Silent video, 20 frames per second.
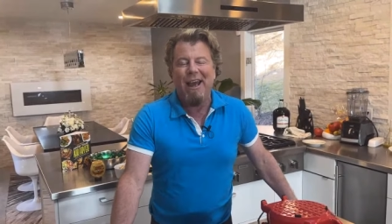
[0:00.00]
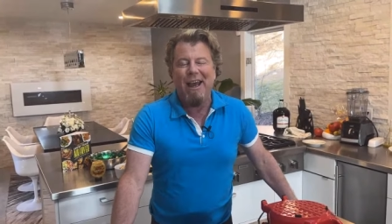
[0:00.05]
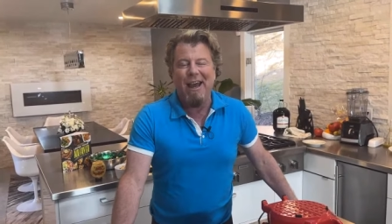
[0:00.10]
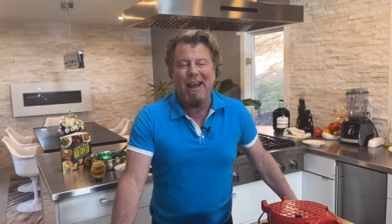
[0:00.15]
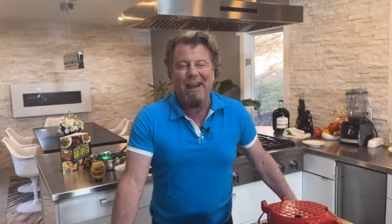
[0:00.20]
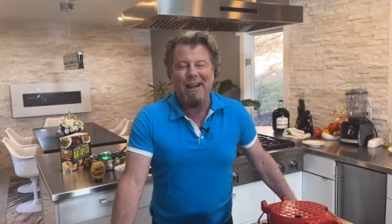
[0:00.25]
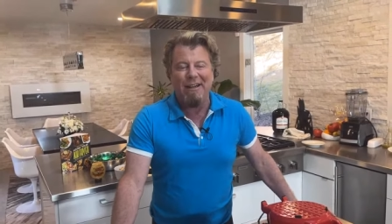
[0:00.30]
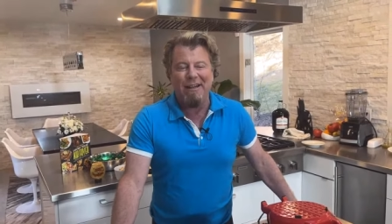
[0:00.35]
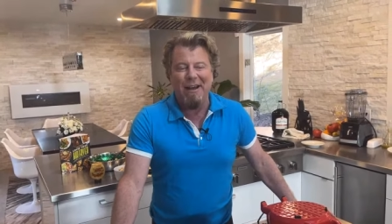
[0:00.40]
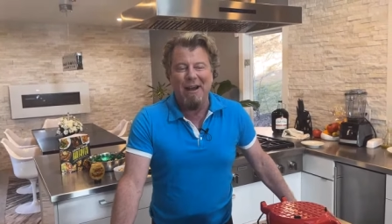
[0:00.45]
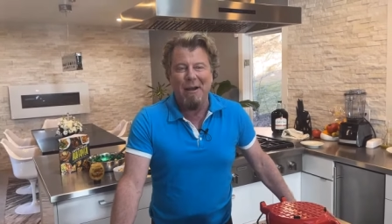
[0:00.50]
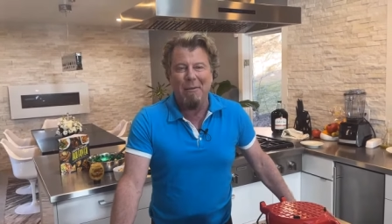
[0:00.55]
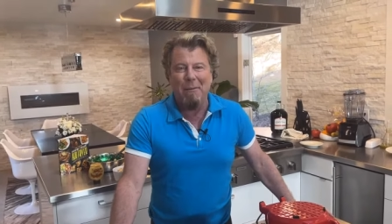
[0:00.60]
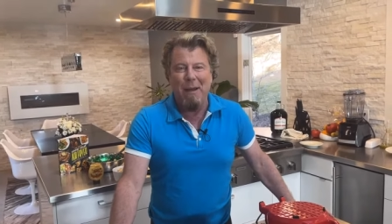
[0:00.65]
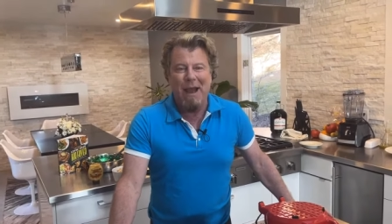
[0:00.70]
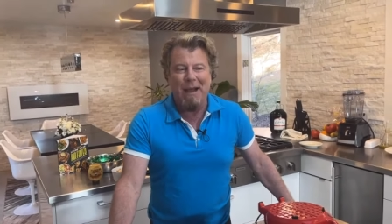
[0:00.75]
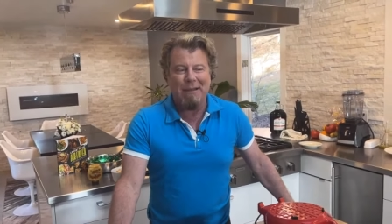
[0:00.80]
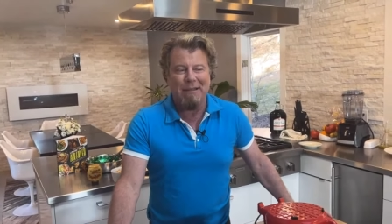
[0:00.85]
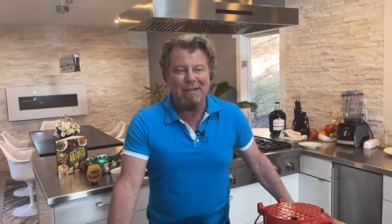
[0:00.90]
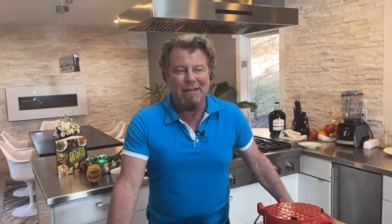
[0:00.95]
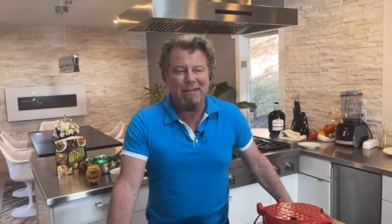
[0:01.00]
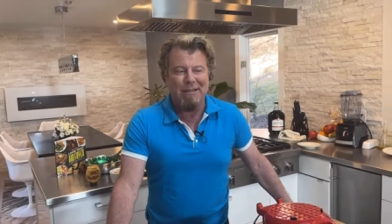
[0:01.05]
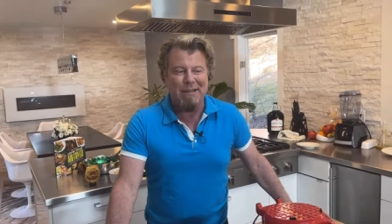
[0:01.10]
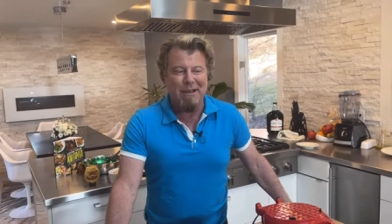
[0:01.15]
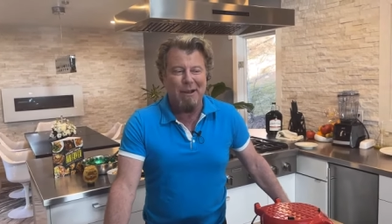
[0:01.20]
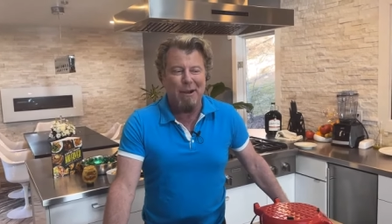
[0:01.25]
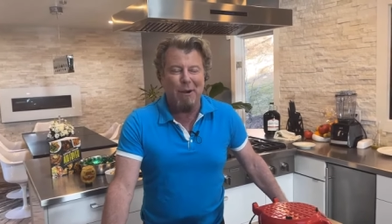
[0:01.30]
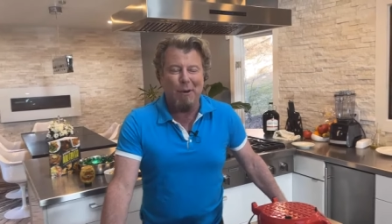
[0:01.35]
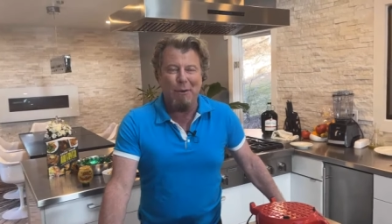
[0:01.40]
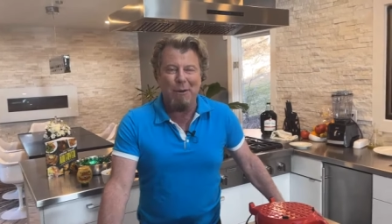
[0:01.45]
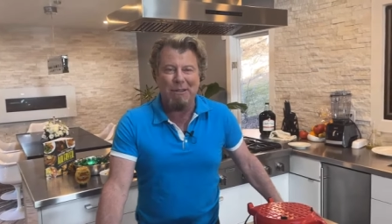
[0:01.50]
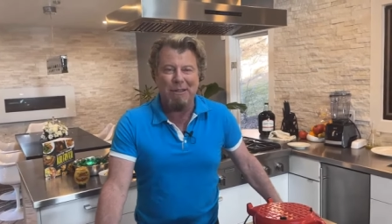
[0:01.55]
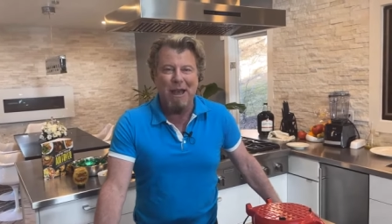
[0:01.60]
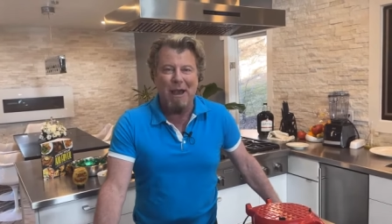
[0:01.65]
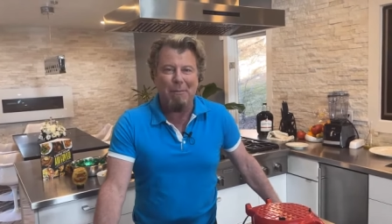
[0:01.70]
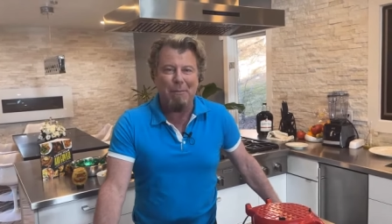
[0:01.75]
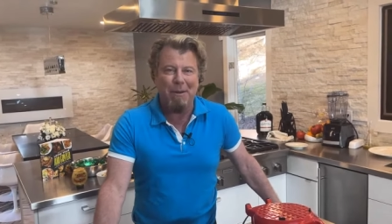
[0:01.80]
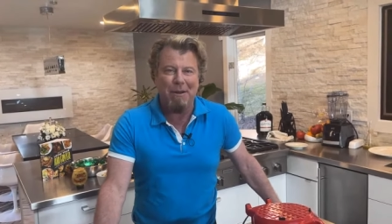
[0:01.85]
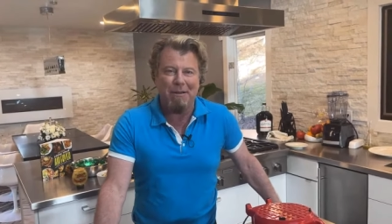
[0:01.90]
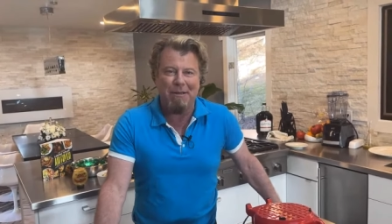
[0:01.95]
And uh, Max is uh, always
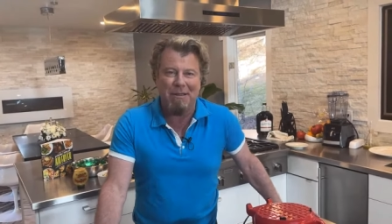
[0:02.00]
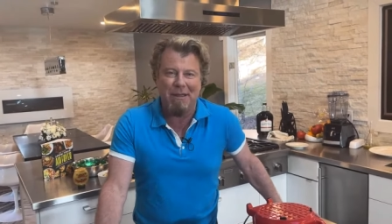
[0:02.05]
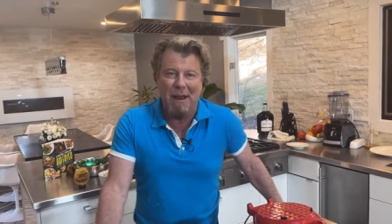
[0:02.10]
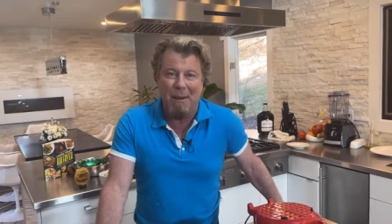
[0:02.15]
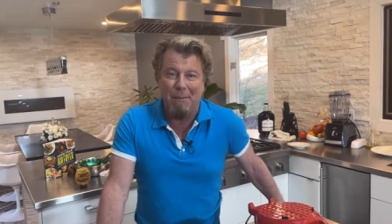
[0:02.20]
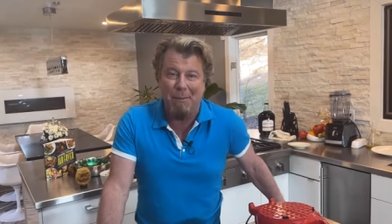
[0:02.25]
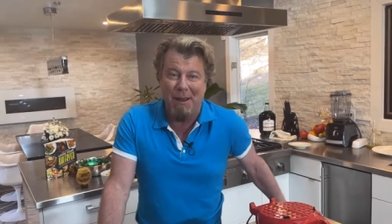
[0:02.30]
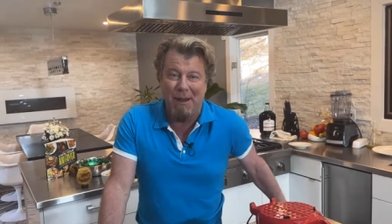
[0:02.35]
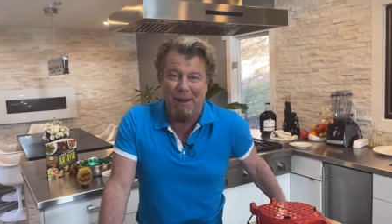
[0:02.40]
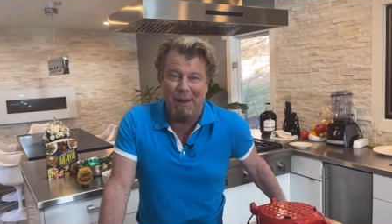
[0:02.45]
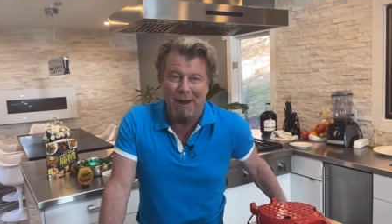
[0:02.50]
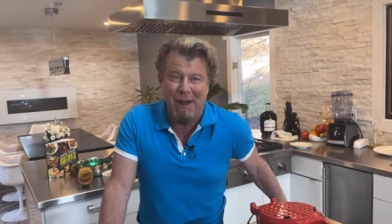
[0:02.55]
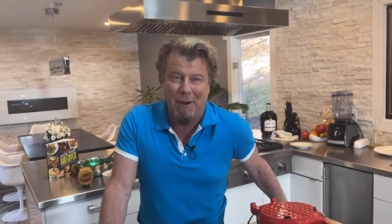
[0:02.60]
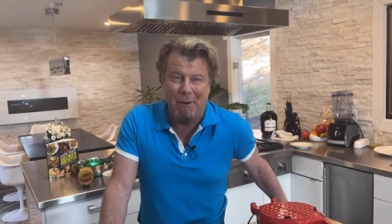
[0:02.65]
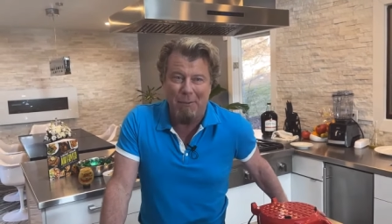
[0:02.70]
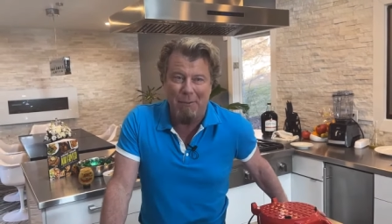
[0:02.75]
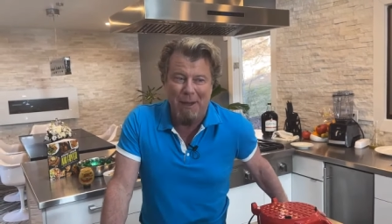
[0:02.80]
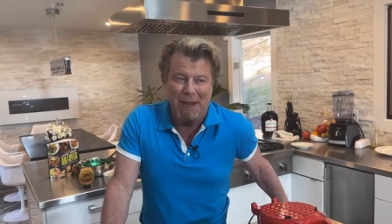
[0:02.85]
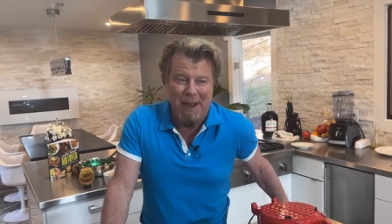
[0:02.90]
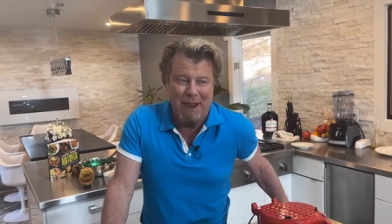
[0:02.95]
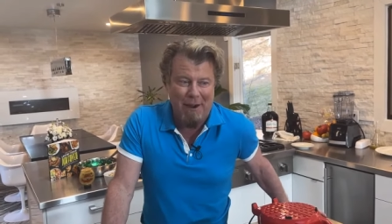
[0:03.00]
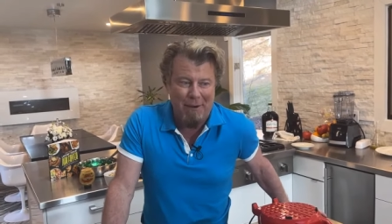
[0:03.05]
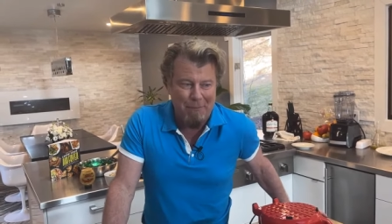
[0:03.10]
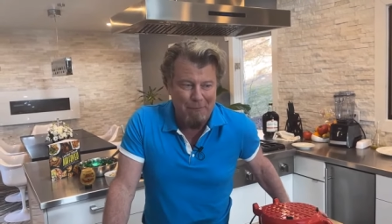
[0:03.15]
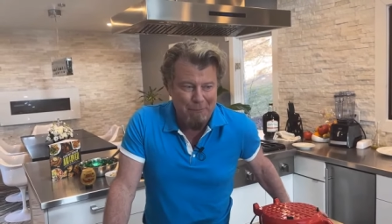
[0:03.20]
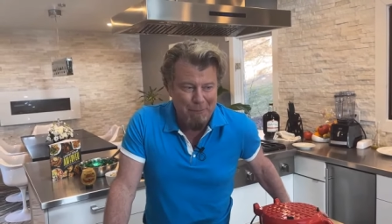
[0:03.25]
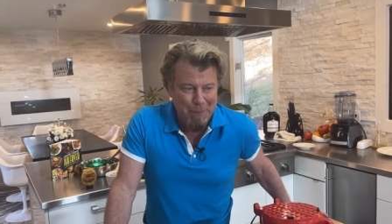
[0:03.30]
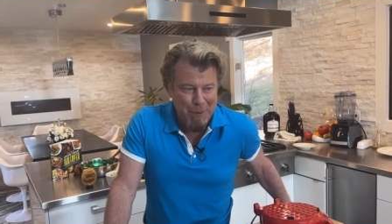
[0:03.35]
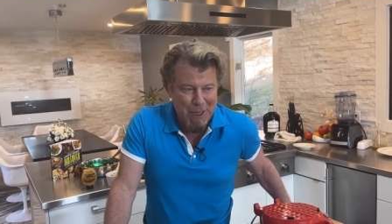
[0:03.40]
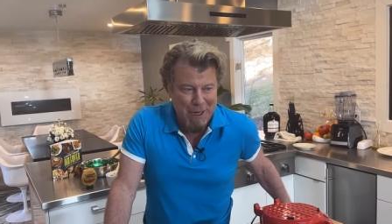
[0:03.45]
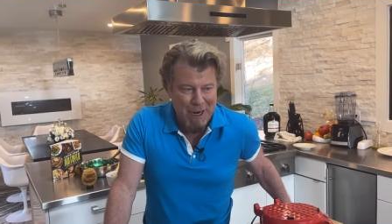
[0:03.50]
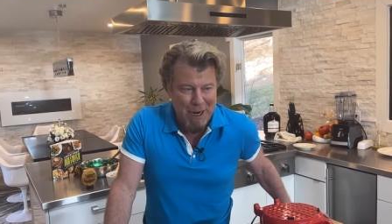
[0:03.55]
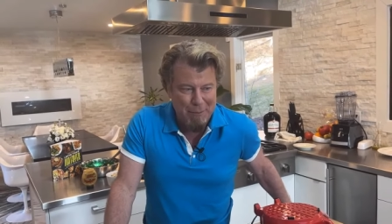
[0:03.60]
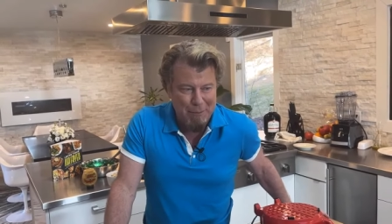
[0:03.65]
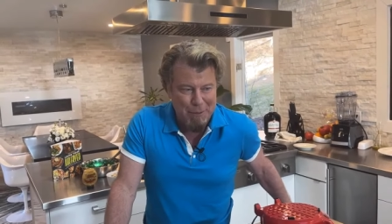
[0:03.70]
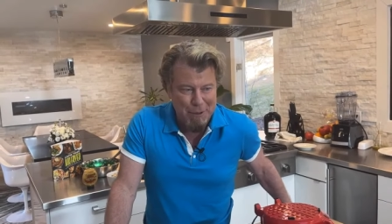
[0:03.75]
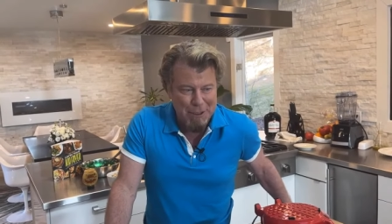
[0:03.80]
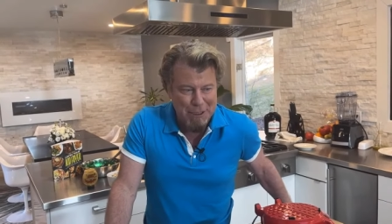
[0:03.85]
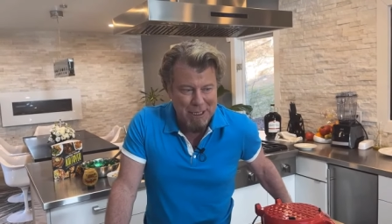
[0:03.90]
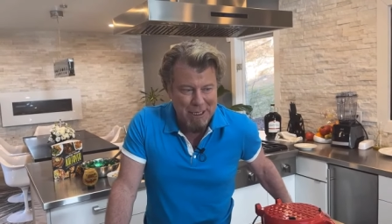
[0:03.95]
happy to step in and help me out, and I
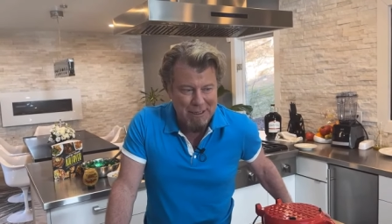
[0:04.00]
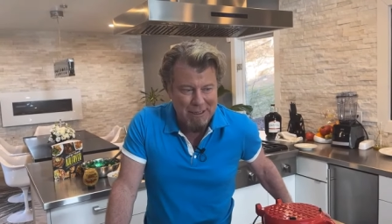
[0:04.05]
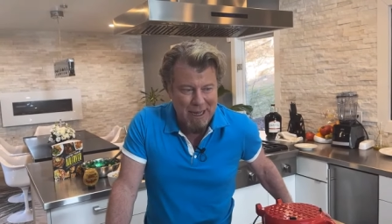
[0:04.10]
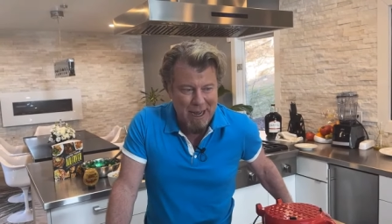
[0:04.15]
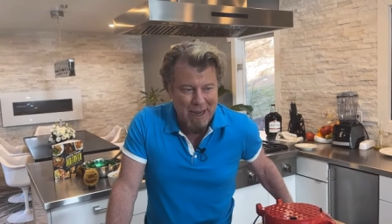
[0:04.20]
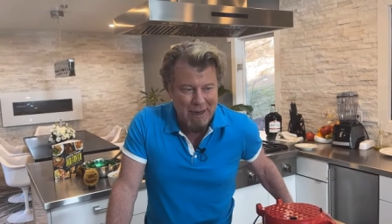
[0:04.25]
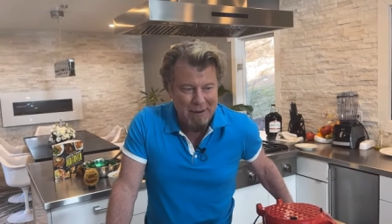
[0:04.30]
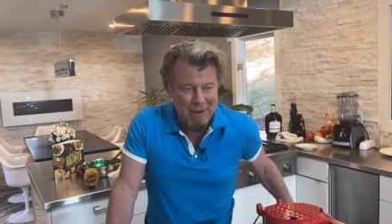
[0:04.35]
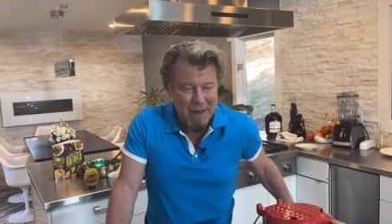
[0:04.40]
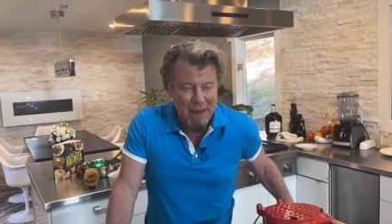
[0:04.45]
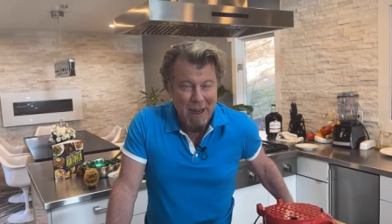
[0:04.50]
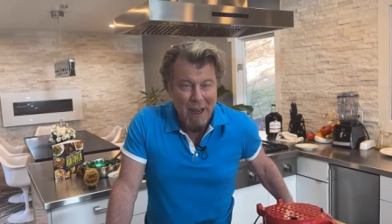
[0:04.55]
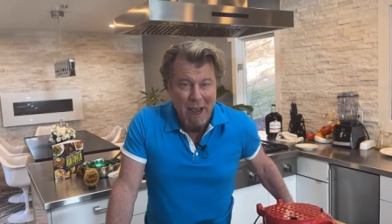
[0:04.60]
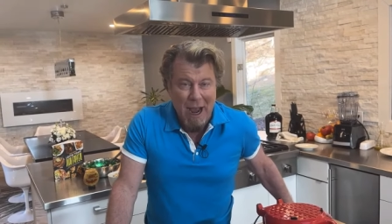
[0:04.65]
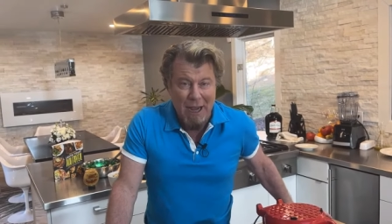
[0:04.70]
appreciate that.